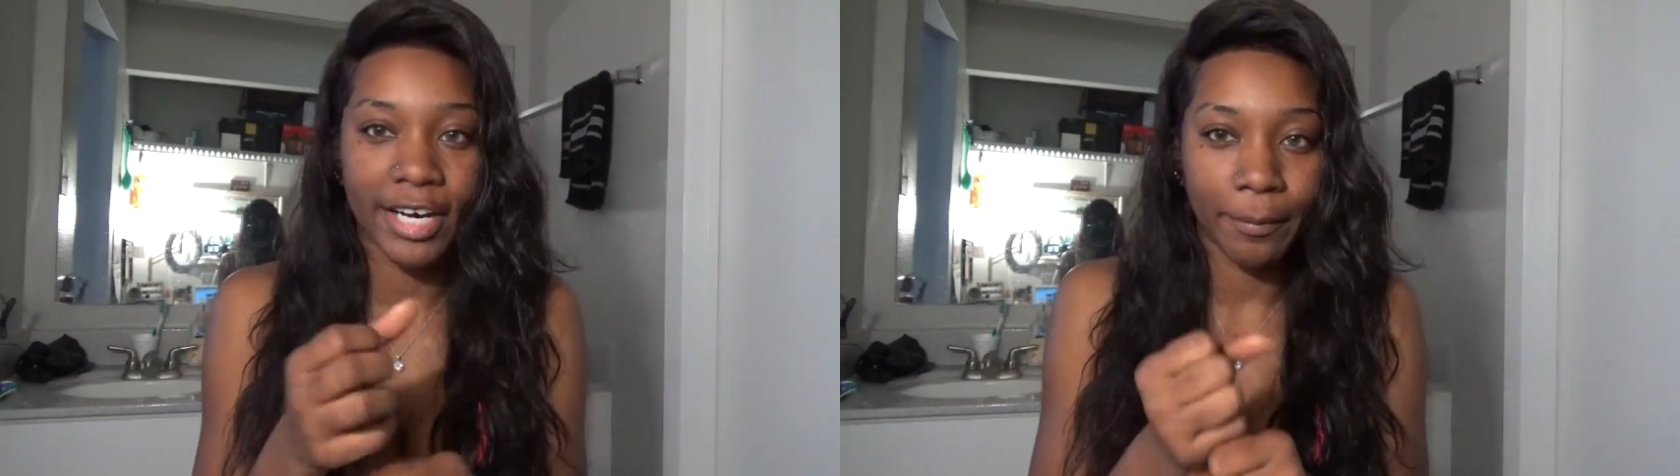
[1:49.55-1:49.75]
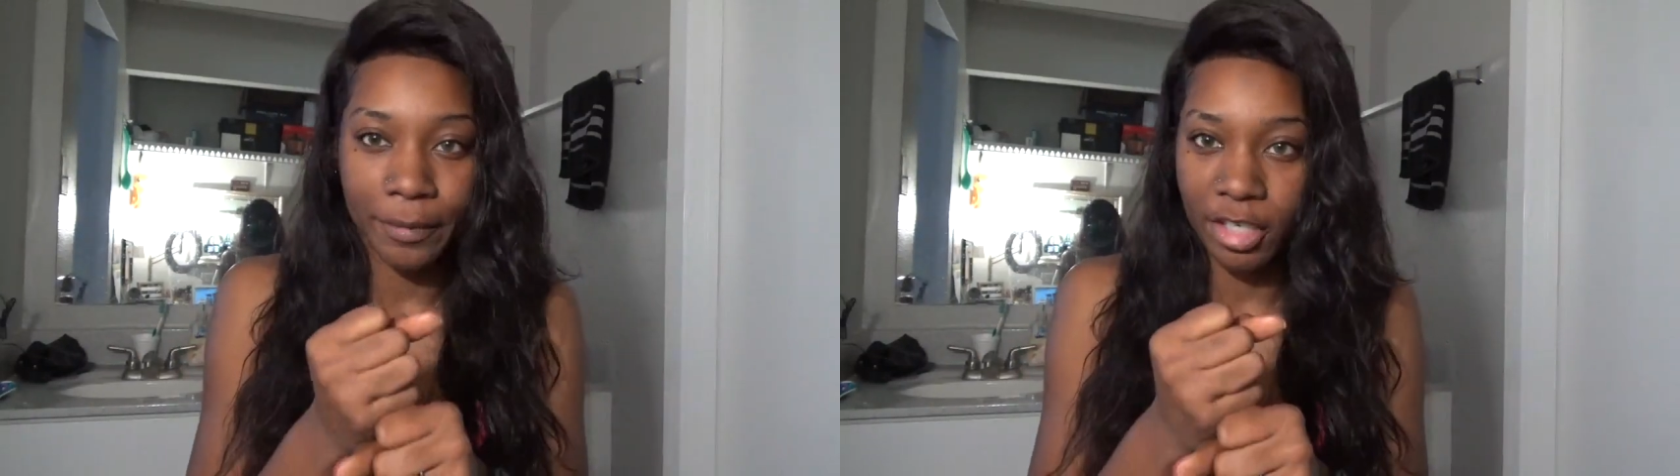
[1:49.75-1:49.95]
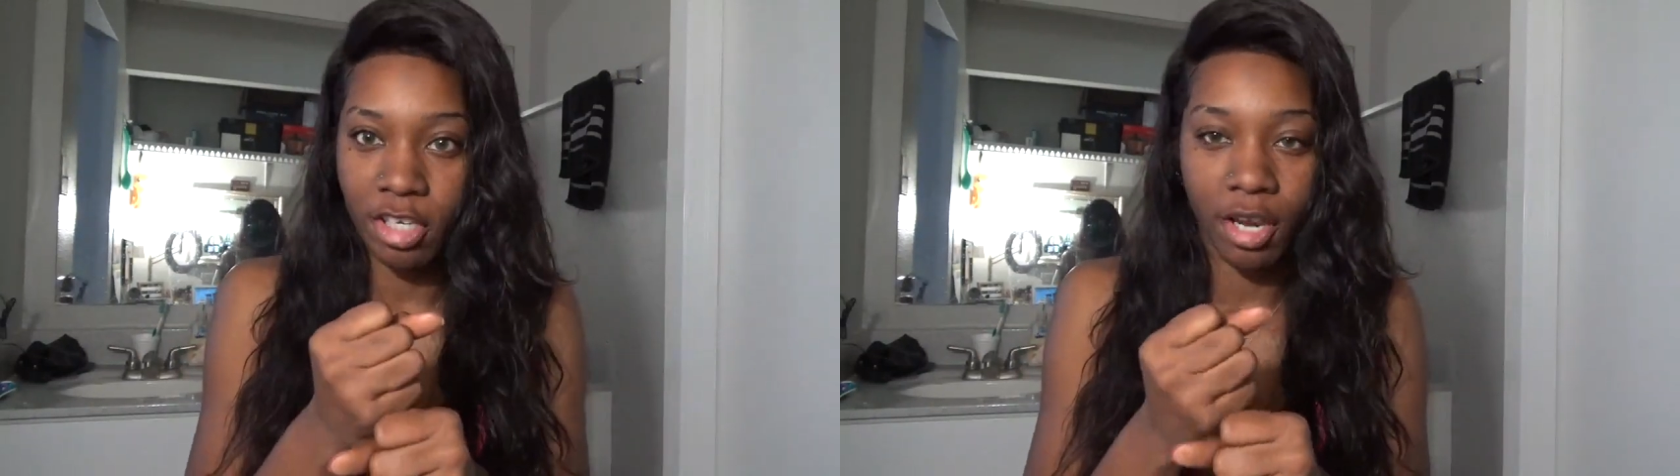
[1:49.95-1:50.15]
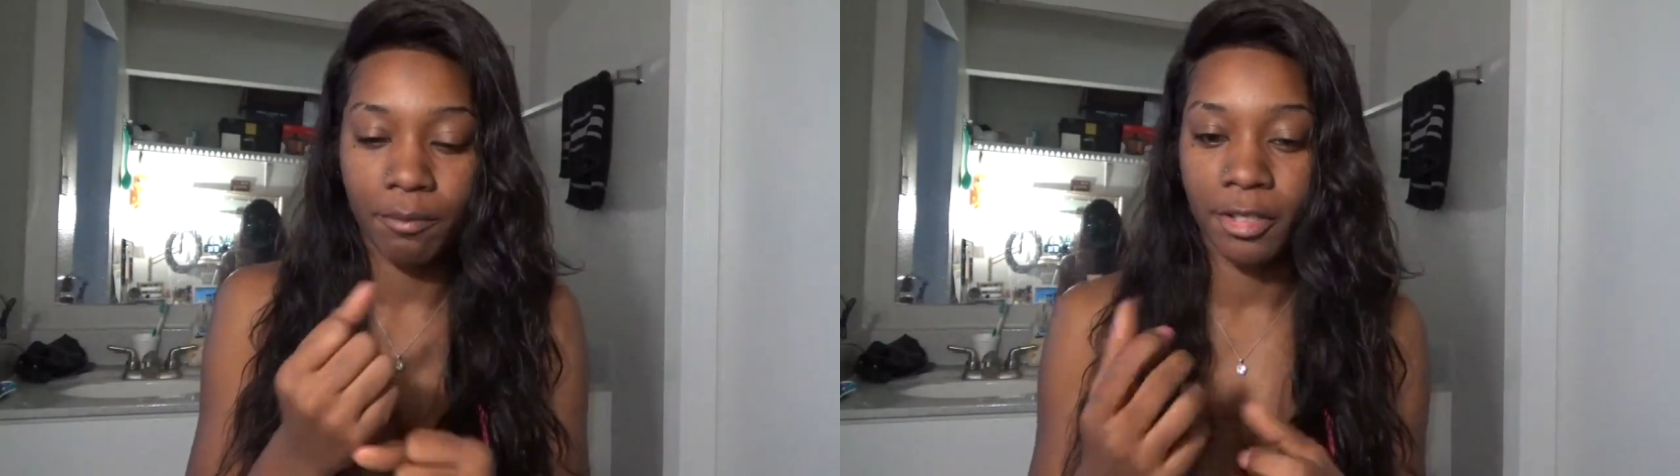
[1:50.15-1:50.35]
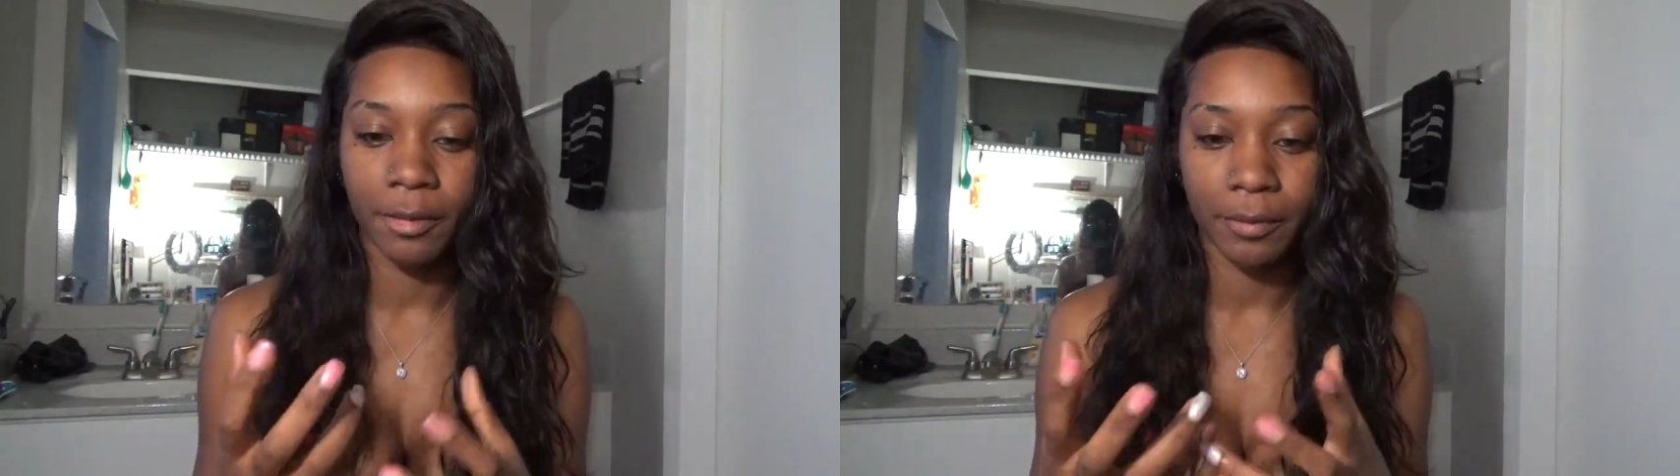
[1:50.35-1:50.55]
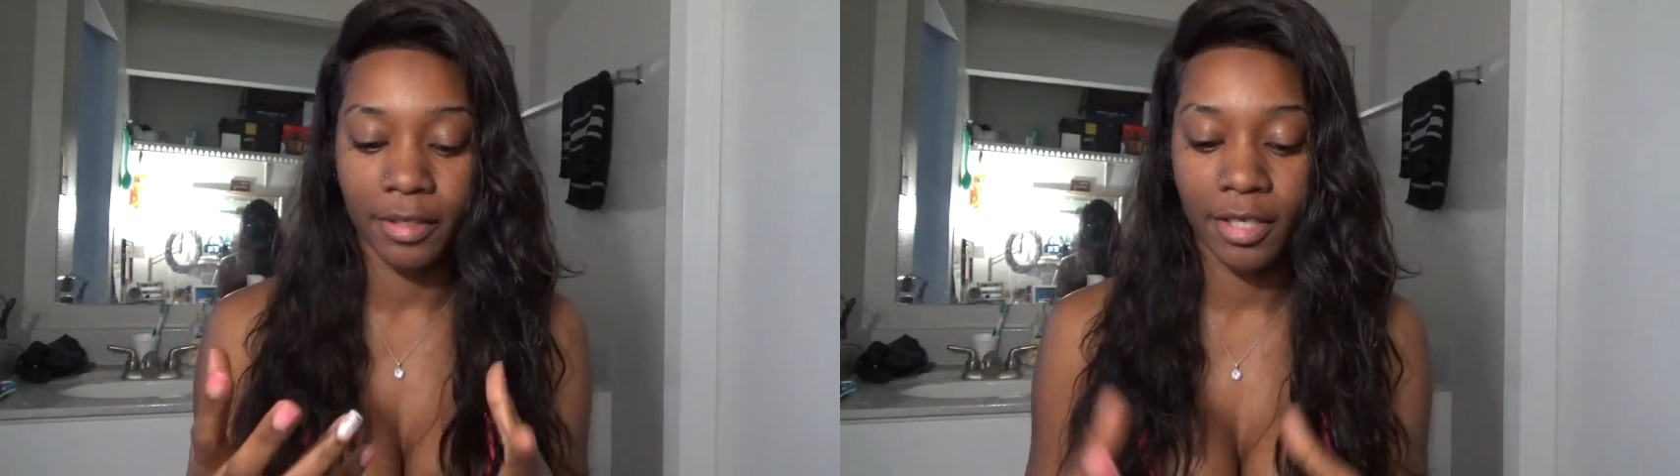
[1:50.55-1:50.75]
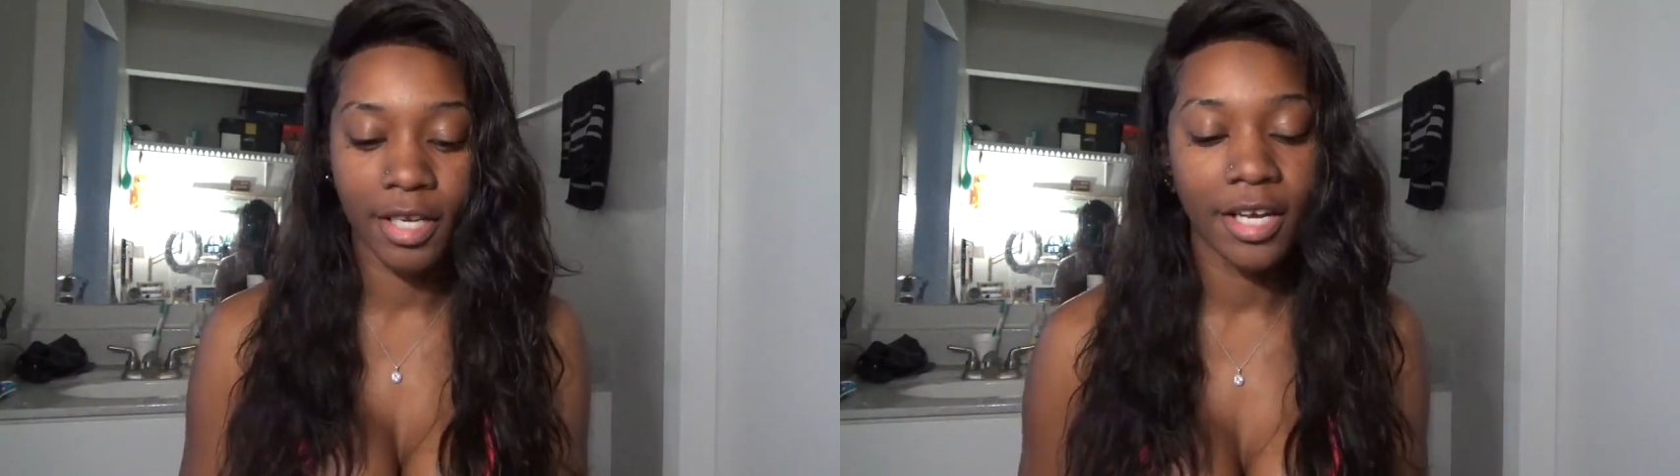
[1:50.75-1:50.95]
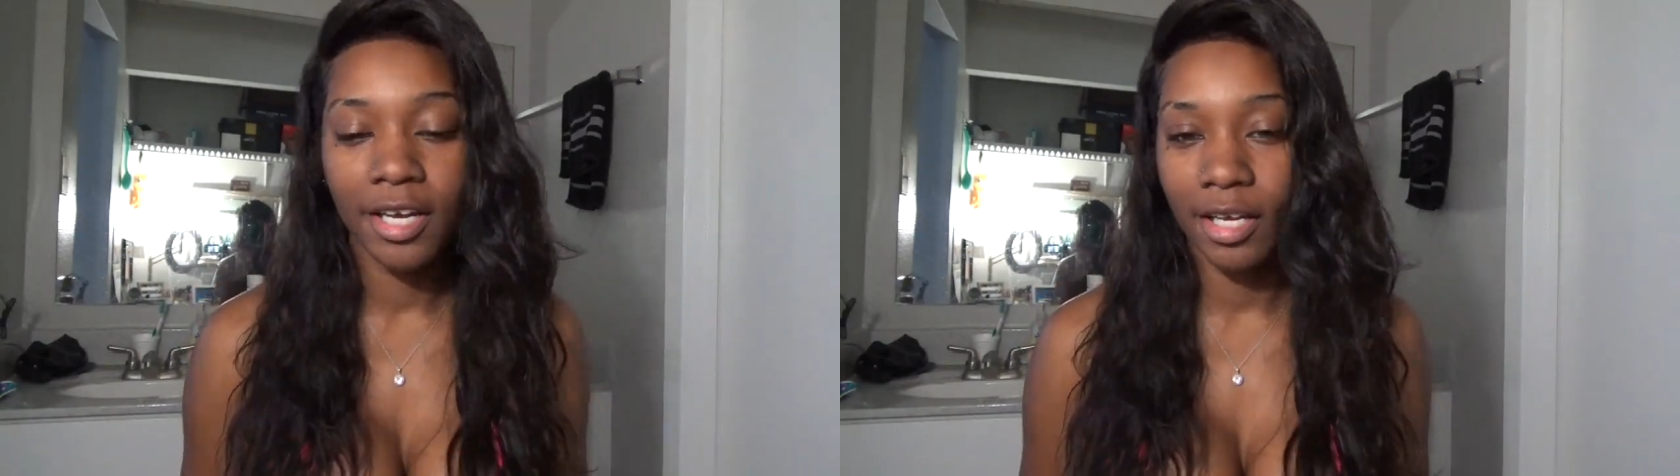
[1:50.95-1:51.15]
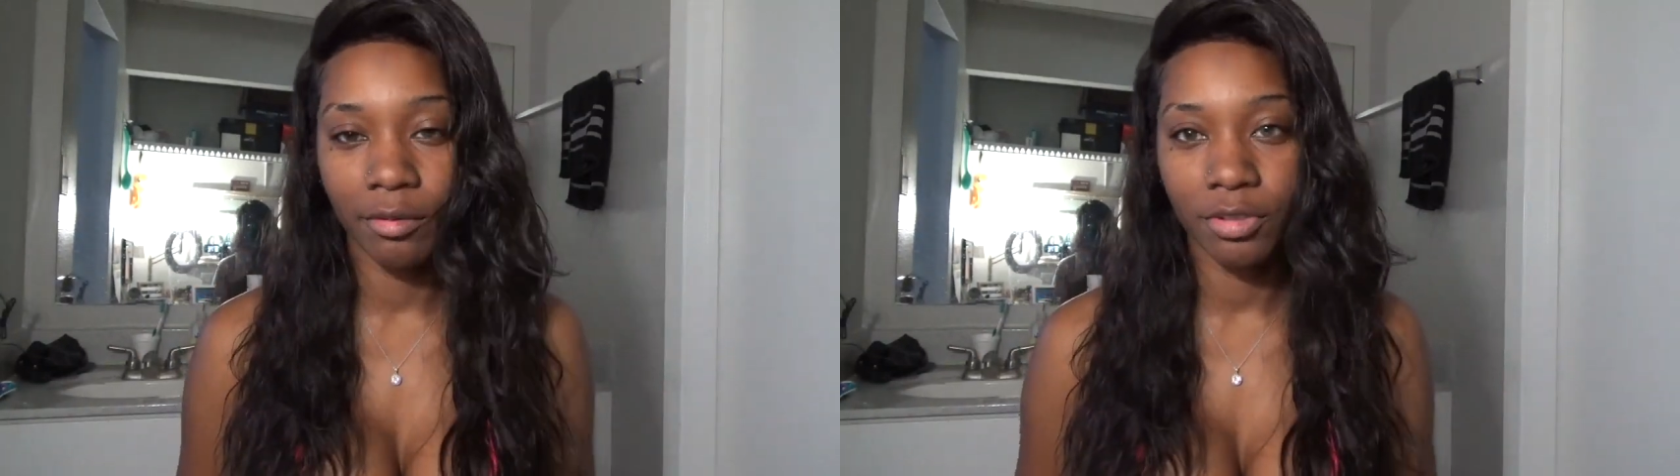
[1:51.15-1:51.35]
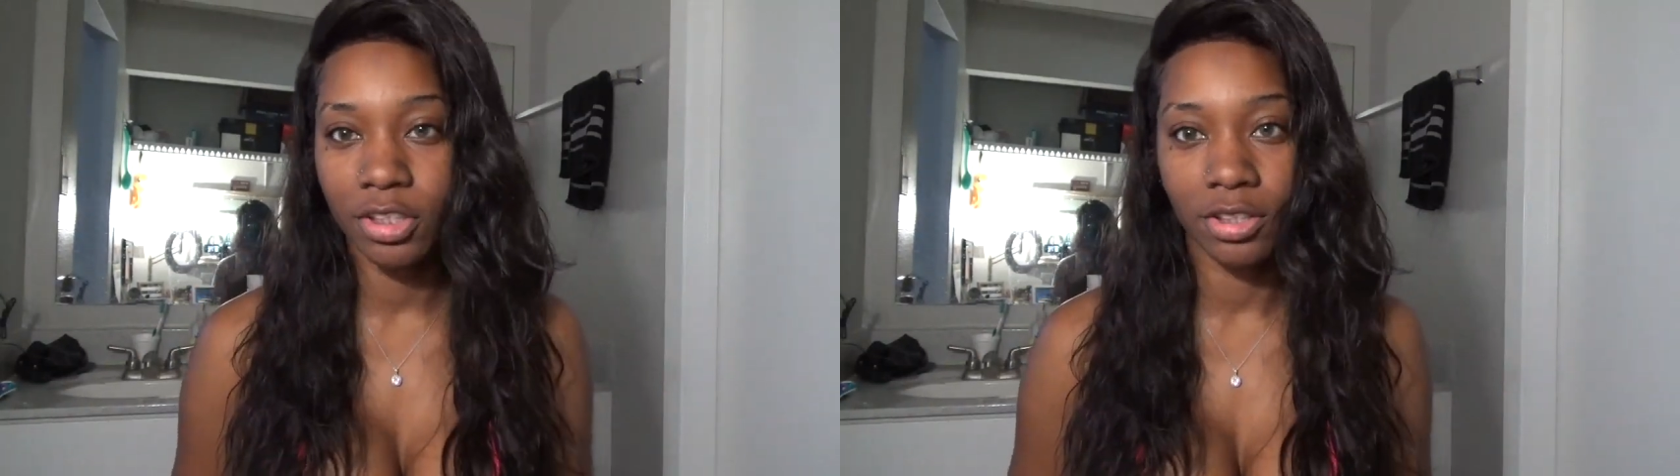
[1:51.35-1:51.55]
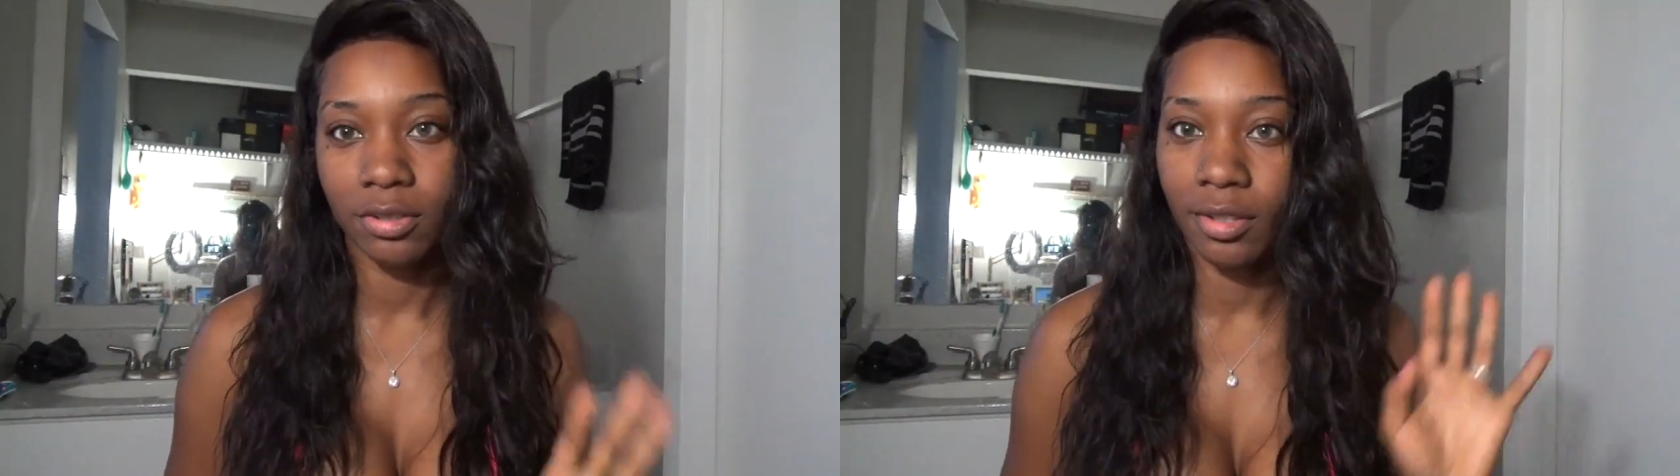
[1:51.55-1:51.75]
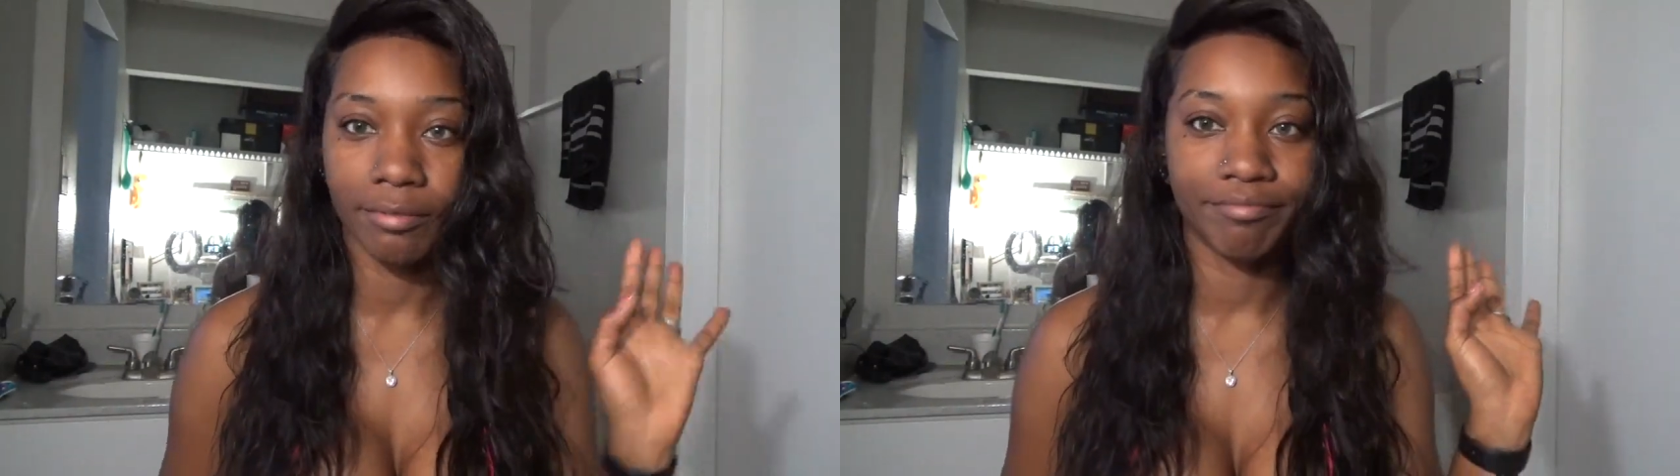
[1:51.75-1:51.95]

up and clumped up and it was just